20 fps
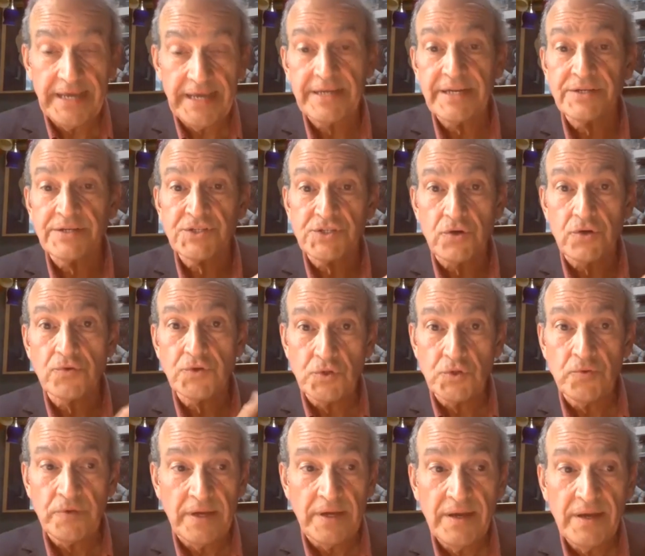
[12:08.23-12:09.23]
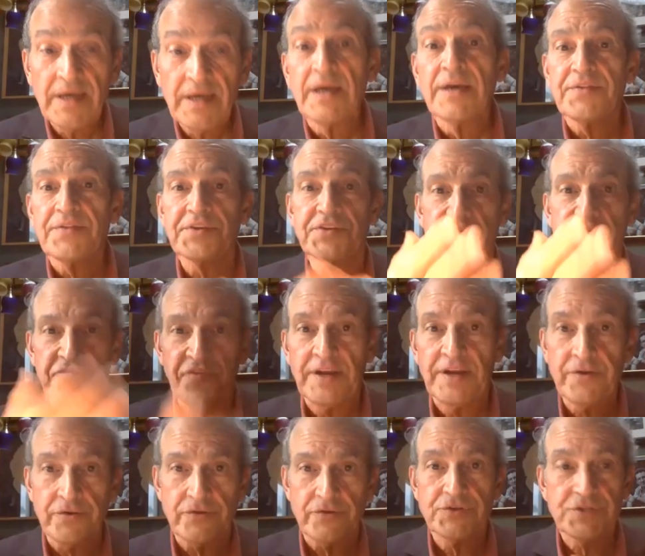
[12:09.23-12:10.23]
And in so doing, the
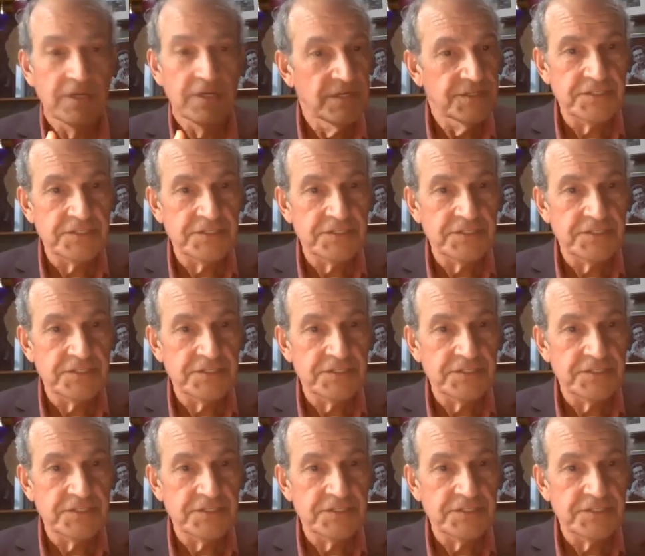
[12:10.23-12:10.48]
defenders